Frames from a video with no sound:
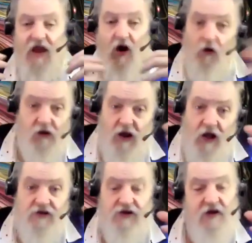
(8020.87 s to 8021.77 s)
whole
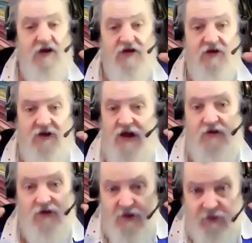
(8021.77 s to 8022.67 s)
culture is
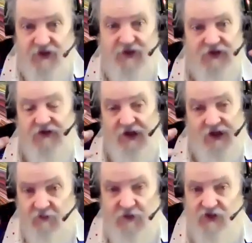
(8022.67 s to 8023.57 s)
around doing business and
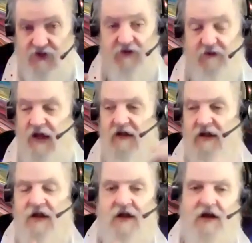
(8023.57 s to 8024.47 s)
commercial, right?
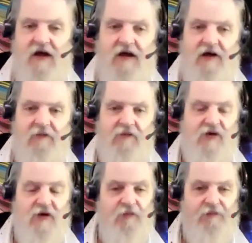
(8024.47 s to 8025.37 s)

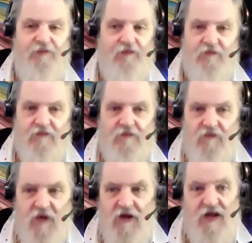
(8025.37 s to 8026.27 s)
So
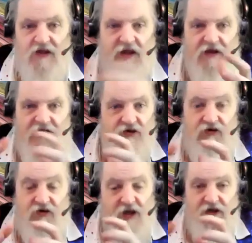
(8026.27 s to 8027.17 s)
these
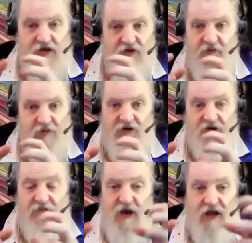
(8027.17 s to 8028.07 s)
traders,
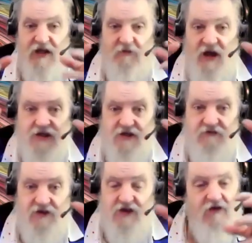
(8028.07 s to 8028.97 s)
business, money's
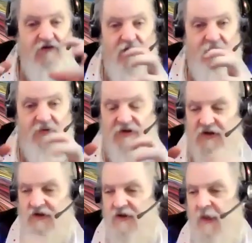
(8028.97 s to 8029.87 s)
everything, right?
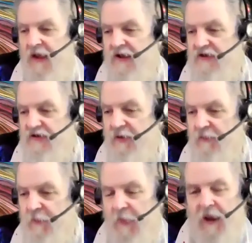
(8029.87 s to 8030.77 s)
Business. So